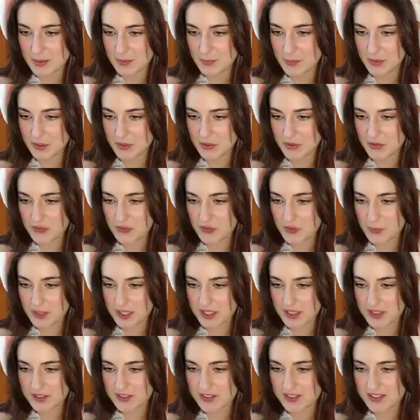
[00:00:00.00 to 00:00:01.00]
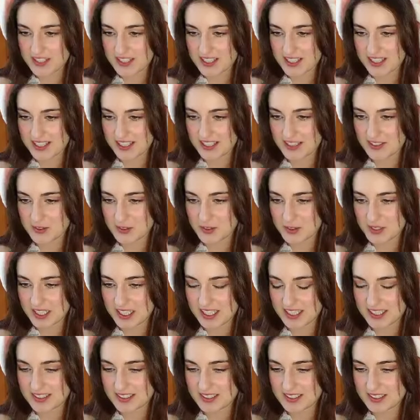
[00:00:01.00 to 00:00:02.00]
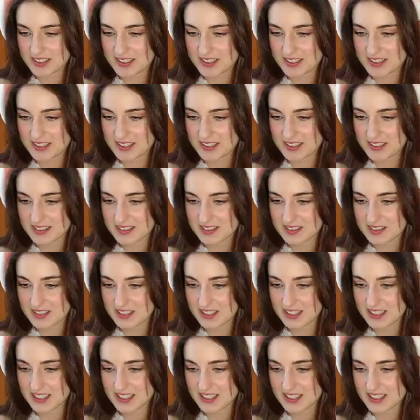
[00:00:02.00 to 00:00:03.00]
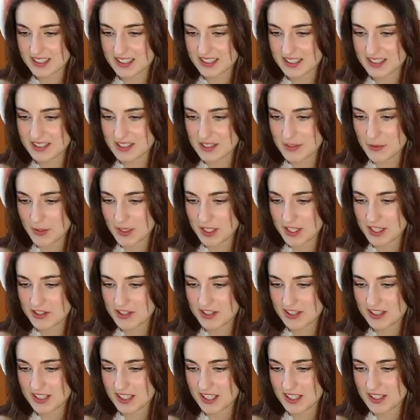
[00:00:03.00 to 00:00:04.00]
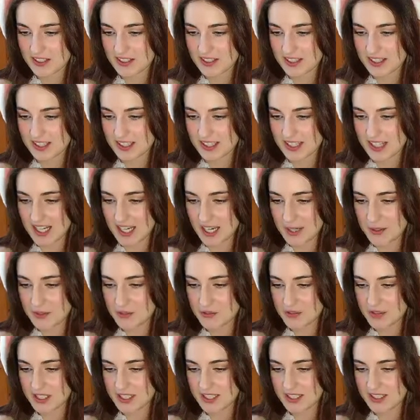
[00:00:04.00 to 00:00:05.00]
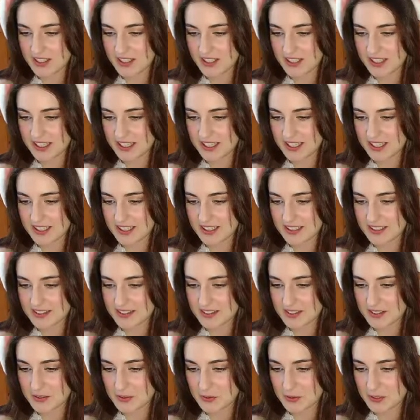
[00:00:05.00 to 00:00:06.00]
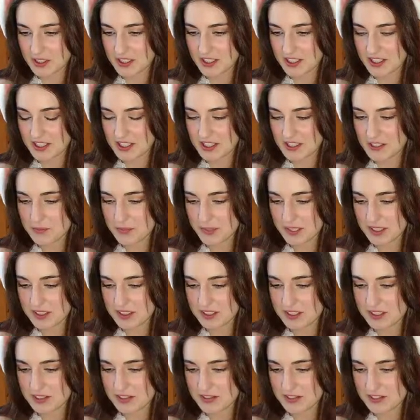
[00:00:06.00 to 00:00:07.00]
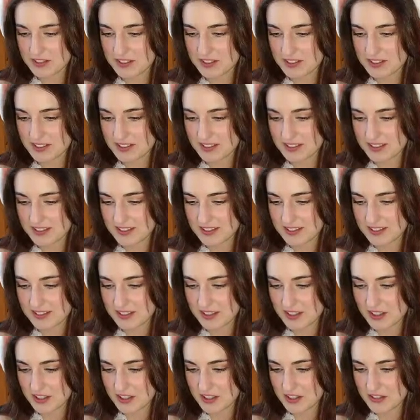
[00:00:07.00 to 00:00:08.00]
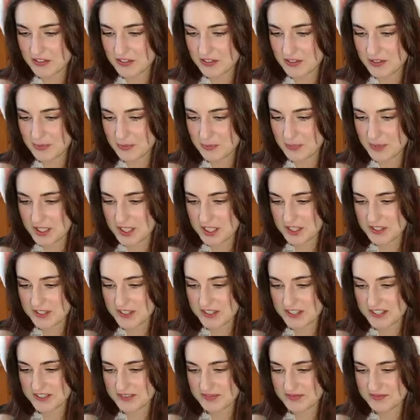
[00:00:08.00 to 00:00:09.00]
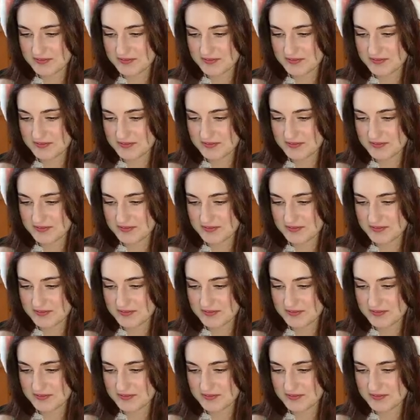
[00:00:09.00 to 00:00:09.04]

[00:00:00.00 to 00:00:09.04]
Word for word: Both about to die after an accident and a kiss. 20 years later, I was reincarnated. Where are you, my love? Earth, meteor.